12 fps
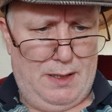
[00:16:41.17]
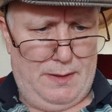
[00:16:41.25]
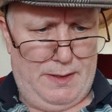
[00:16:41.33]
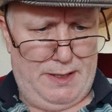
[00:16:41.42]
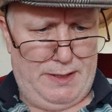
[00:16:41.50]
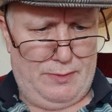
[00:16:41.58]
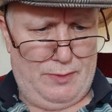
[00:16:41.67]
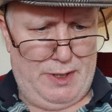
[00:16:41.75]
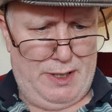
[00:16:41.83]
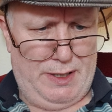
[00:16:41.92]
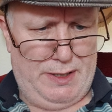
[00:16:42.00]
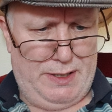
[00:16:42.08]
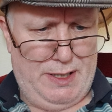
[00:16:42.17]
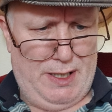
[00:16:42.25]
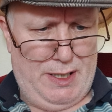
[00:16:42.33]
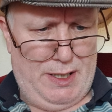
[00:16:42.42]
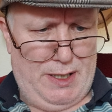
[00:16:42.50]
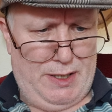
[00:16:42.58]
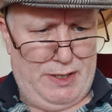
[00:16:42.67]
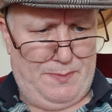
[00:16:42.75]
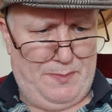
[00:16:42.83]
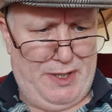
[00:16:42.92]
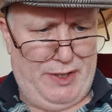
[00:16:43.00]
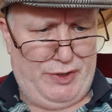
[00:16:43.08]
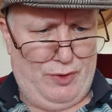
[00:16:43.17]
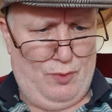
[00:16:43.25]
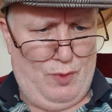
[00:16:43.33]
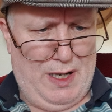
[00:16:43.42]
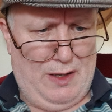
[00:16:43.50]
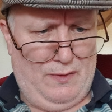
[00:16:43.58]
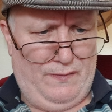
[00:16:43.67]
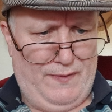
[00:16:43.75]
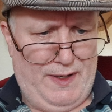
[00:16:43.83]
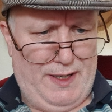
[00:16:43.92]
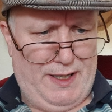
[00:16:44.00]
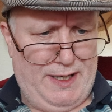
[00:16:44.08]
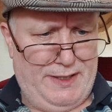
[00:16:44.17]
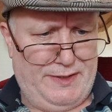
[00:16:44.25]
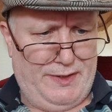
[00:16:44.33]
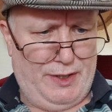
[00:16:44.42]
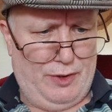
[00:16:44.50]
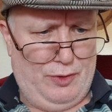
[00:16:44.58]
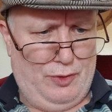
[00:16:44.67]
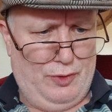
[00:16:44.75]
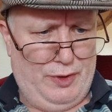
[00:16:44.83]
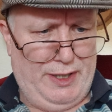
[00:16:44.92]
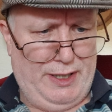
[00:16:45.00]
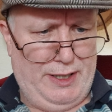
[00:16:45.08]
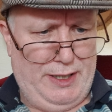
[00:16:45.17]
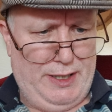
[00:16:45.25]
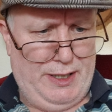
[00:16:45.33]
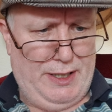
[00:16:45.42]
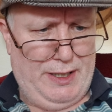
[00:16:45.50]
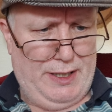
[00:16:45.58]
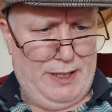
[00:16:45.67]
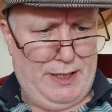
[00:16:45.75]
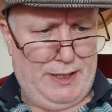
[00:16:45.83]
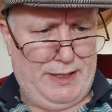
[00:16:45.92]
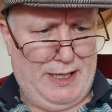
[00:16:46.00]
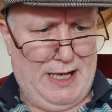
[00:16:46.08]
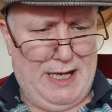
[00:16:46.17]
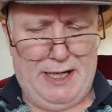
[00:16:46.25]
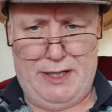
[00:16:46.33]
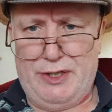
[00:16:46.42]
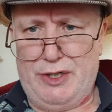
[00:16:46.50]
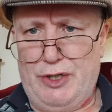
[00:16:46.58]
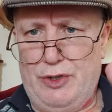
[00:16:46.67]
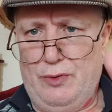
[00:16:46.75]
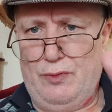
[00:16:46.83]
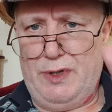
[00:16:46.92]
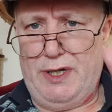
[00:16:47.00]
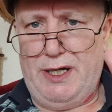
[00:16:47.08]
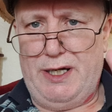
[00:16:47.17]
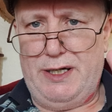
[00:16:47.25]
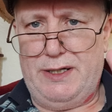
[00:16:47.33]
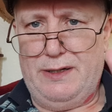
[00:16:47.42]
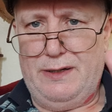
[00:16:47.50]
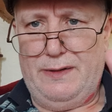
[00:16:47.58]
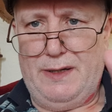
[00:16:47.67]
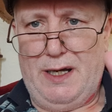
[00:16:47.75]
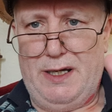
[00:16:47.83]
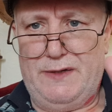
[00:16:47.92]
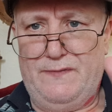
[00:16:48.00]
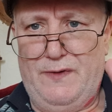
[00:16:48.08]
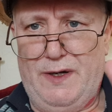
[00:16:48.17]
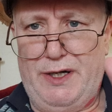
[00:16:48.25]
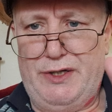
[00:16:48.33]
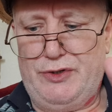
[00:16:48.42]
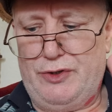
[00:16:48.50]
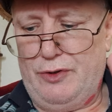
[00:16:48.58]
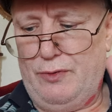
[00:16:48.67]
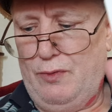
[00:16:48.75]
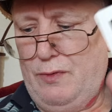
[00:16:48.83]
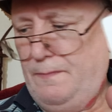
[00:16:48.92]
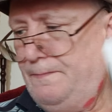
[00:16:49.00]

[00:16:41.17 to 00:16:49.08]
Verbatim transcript: And this reads, spiritual wealth is the only kind you need. That is very true.